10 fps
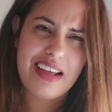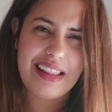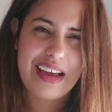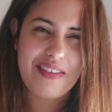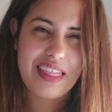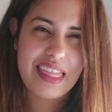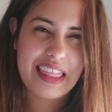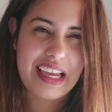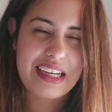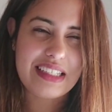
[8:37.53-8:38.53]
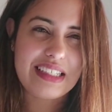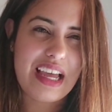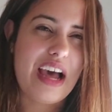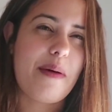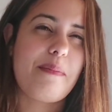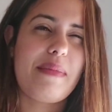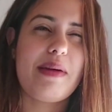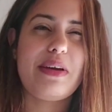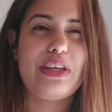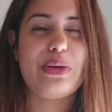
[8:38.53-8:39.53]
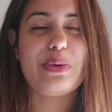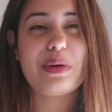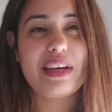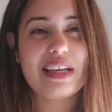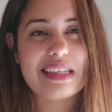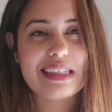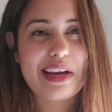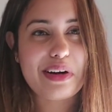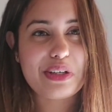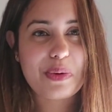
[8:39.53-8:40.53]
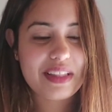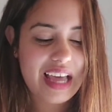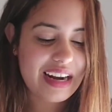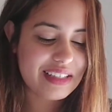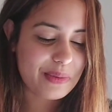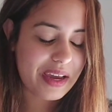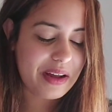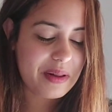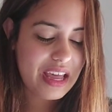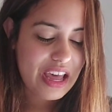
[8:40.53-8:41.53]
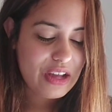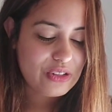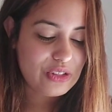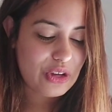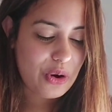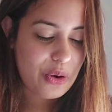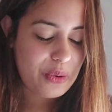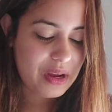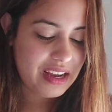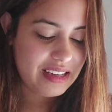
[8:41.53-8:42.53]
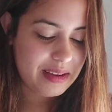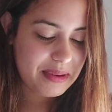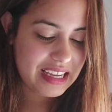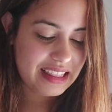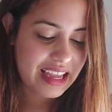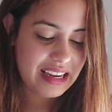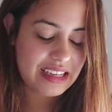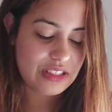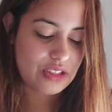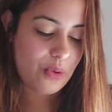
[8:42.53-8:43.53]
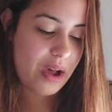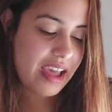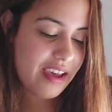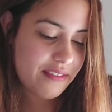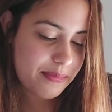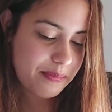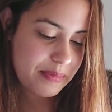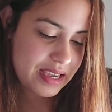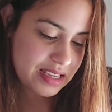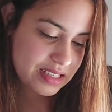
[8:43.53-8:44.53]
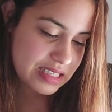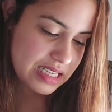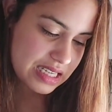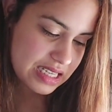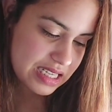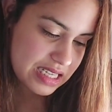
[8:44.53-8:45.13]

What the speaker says: 11 things. Maybe you can consider doing that as well. So let me get that list. So I have been